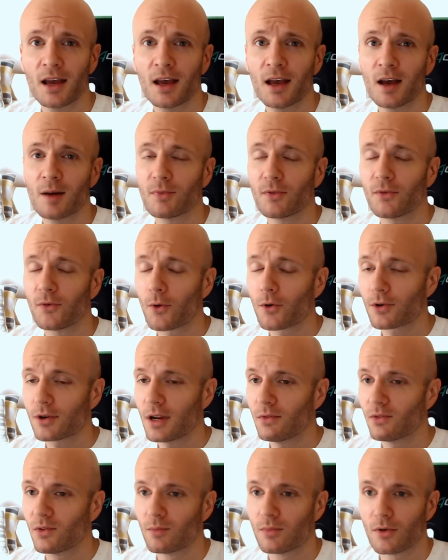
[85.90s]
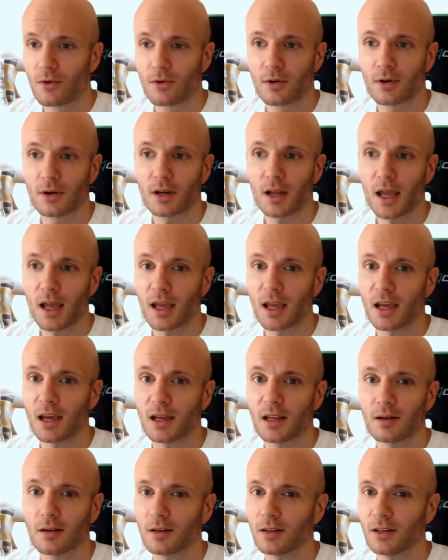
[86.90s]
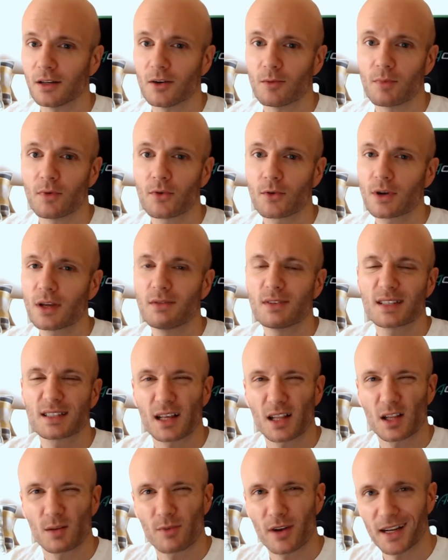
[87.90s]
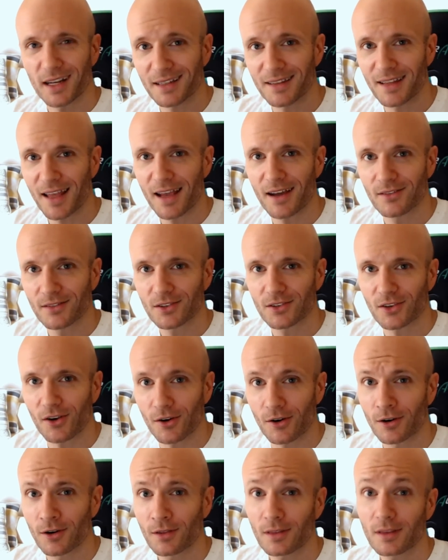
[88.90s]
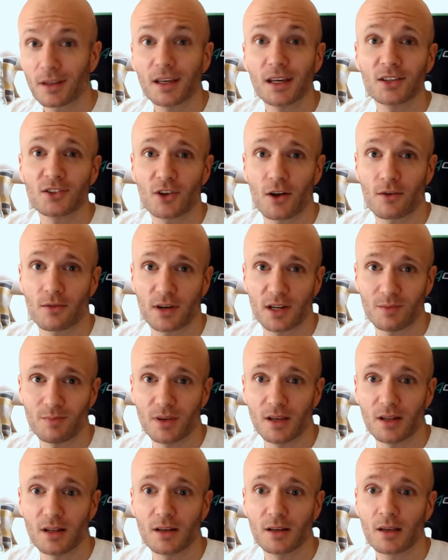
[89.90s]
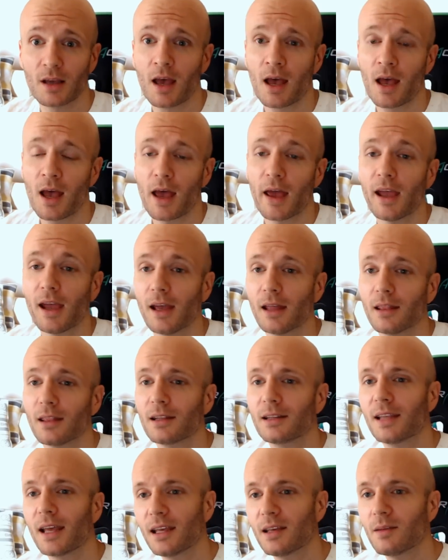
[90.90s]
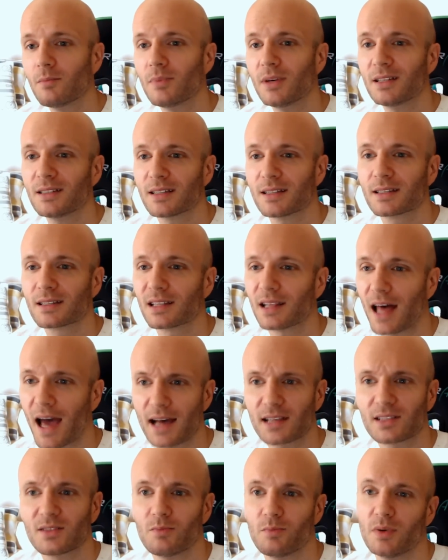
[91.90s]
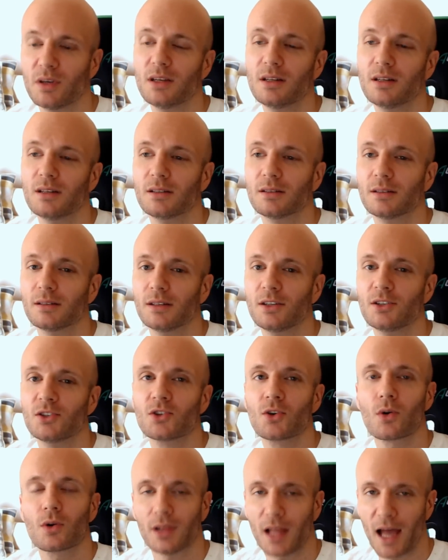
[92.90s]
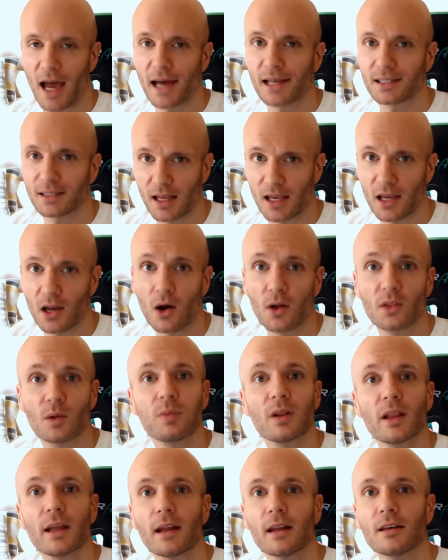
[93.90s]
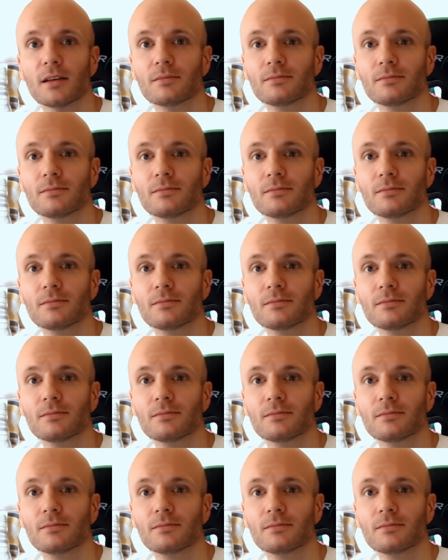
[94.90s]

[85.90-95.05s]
before you're even born, and you know before you even celebrate a day on this earth, it's already beating and the day it beats its last beat is your last day on the planet.